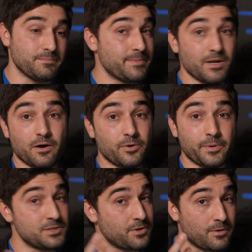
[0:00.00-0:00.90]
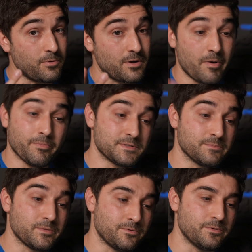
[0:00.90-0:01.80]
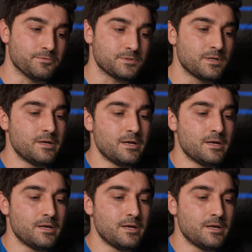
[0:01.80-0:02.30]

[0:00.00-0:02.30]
Maybe Auto HDR will come up with something. Who knows?